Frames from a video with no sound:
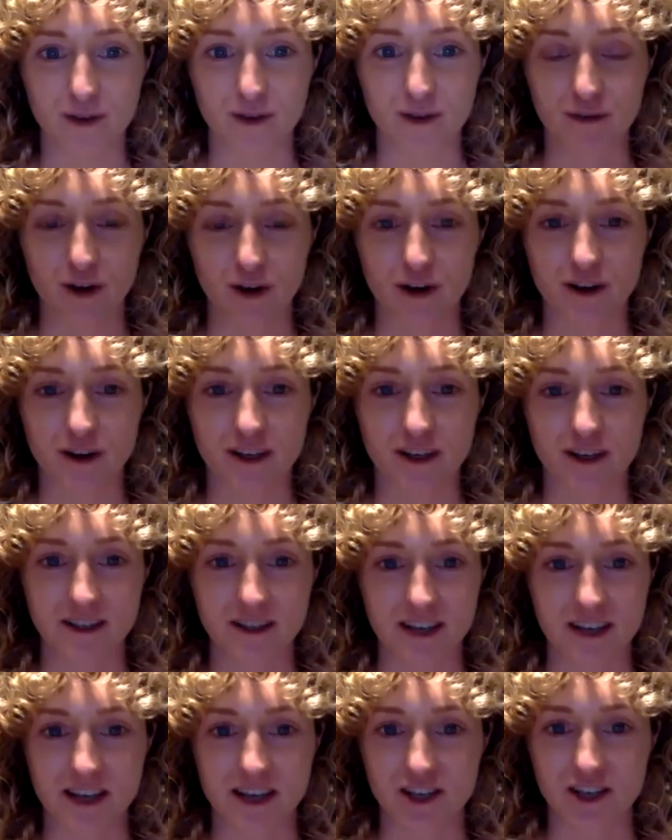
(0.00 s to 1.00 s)
of artists
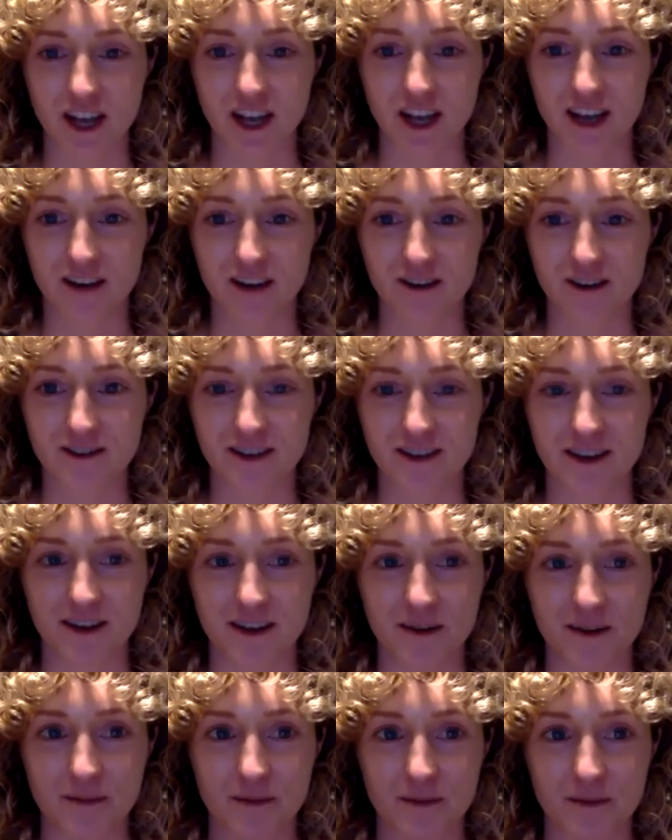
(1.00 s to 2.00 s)
and educators.
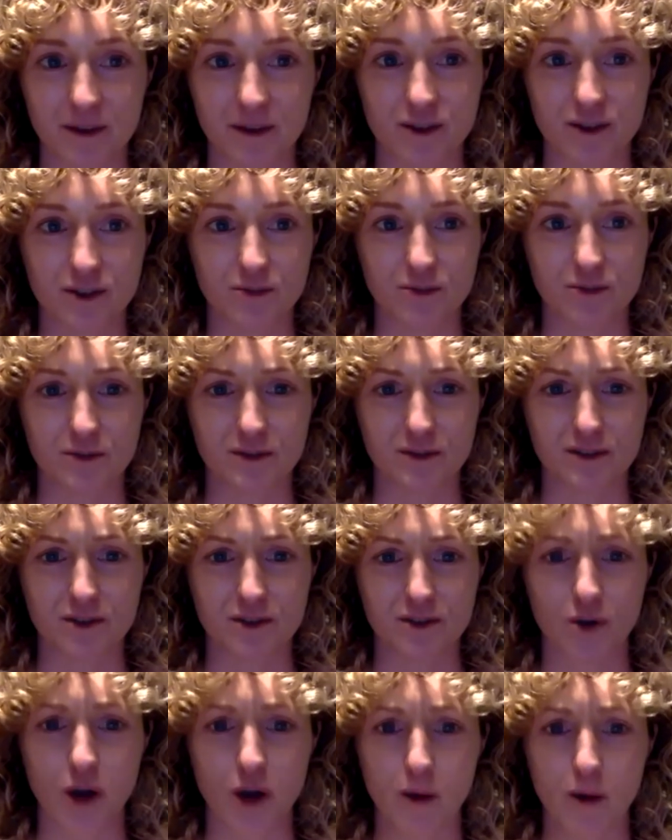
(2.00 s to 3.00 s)
Um, it just was
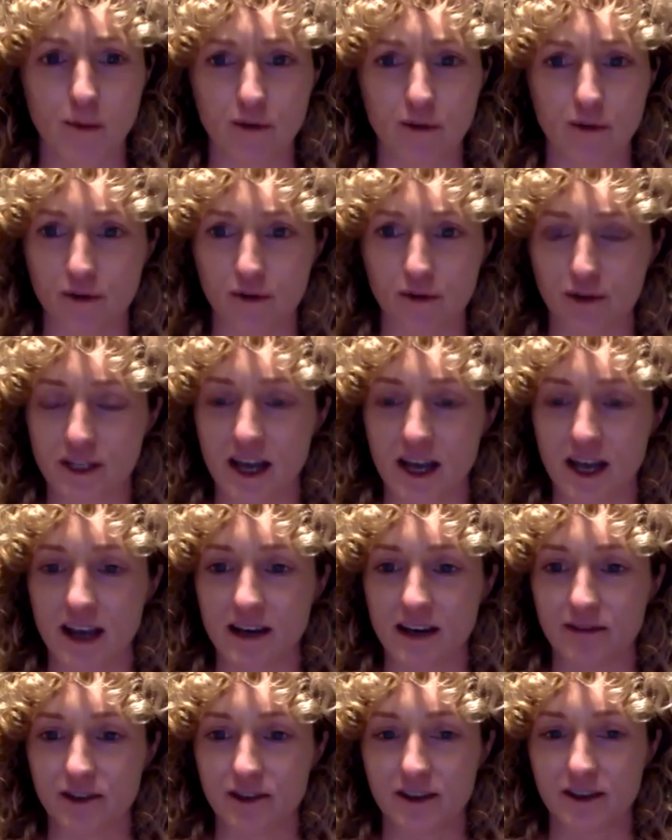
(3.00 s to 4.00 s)
so helpful for tying
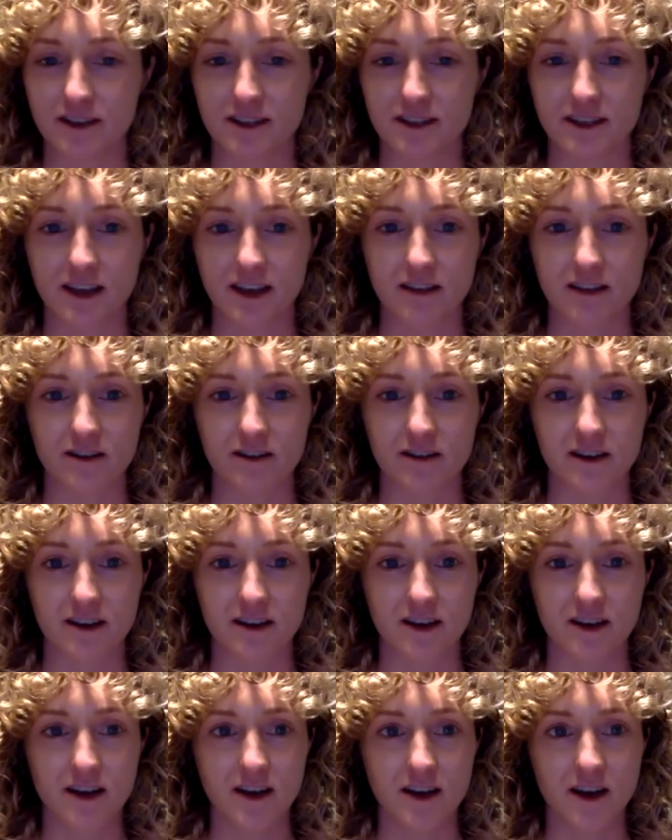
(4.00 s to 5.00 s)
everything together and
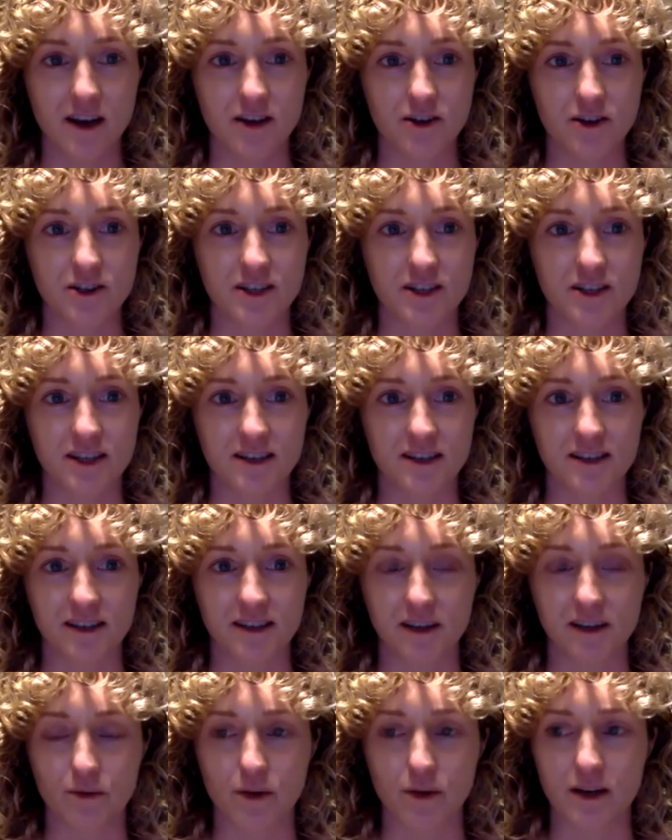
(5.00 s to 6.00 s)
understanding
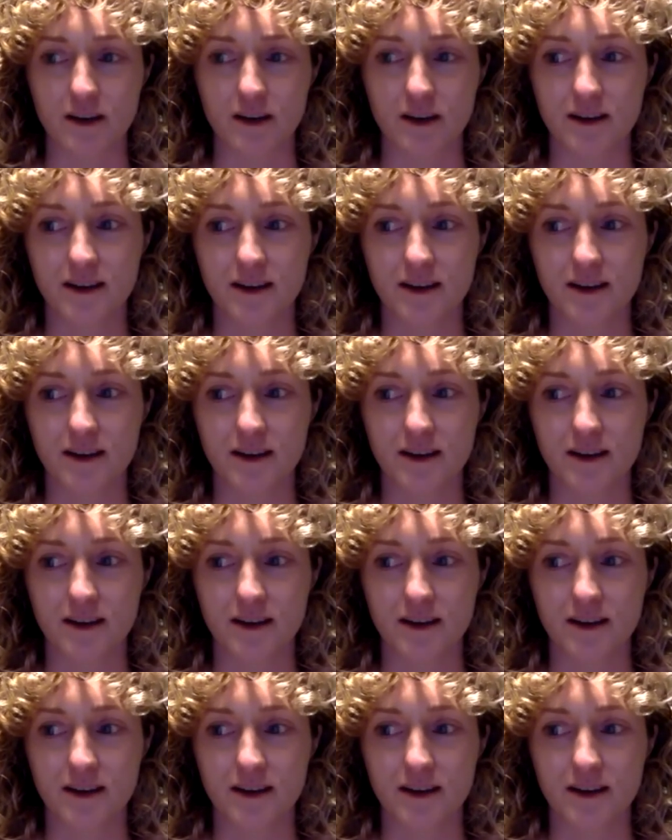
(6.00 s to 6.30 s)
like what,